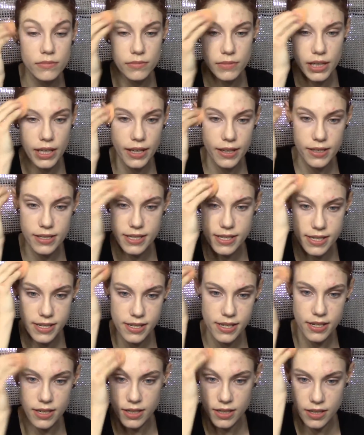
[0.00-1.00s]

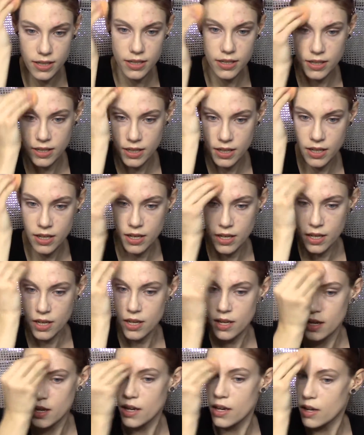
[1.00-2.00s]
It's
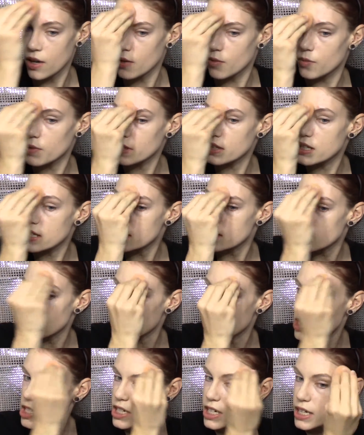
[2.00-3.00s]
really
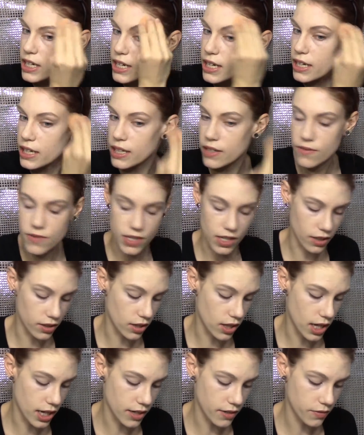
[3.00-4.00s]
squishy. It gives a
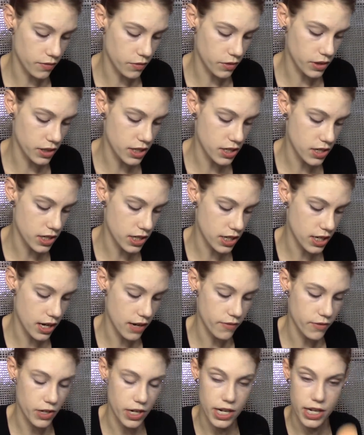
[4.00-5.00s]
lot of really good
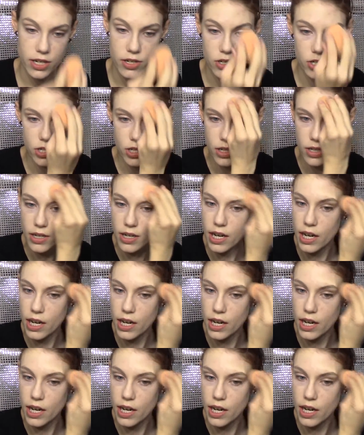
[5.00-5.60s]
coverage.